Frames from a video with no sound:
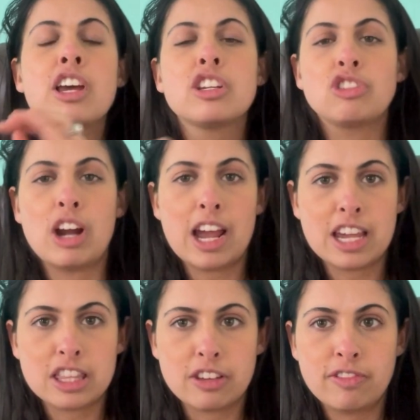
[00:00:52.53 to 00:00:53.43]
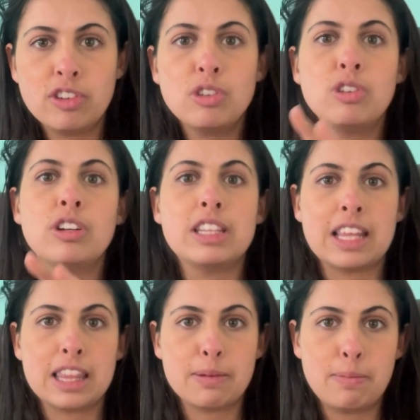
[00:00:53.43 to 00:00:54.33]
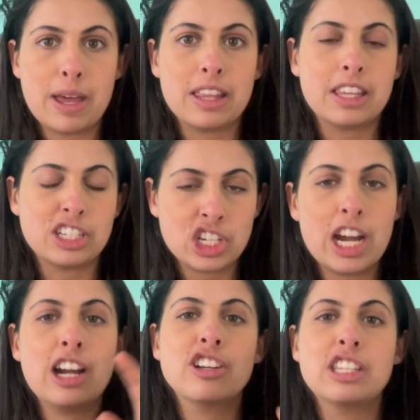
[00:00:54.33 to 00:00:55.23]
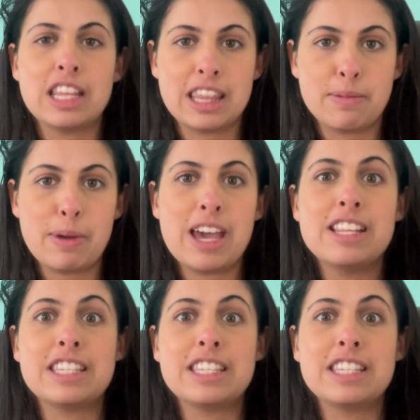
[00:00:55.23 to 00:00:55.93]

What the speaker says: trying the food and then the chairs and then the beds,